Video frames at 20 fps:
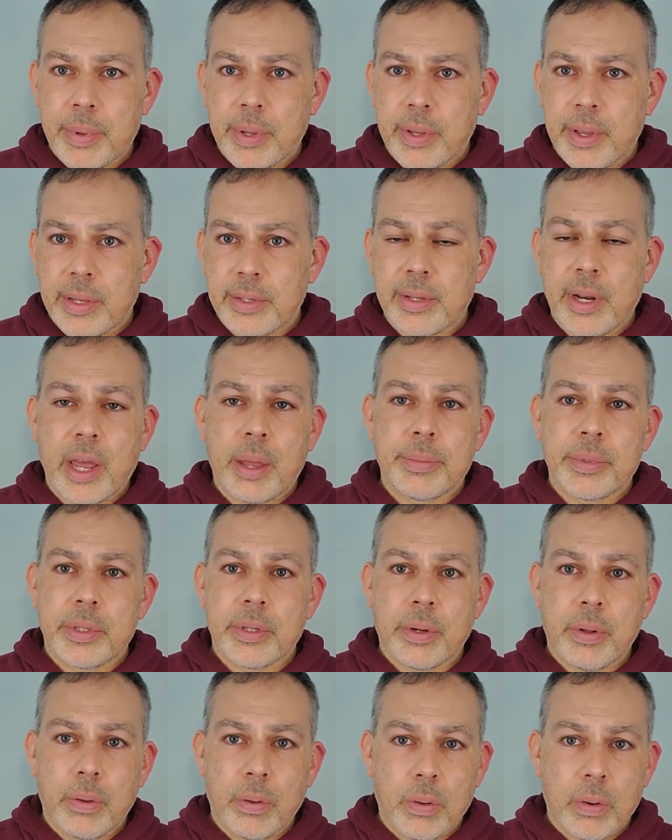as an
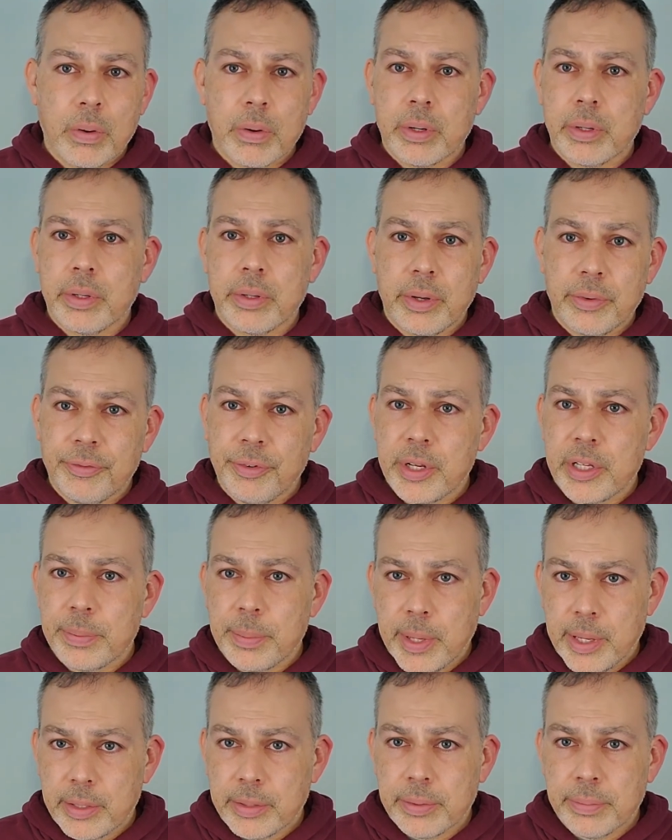obstacle or free
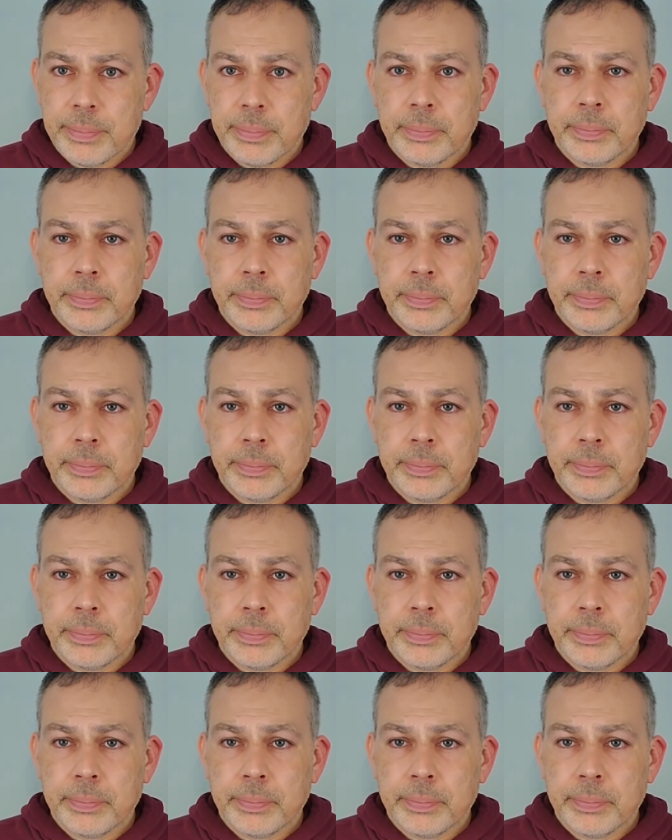space.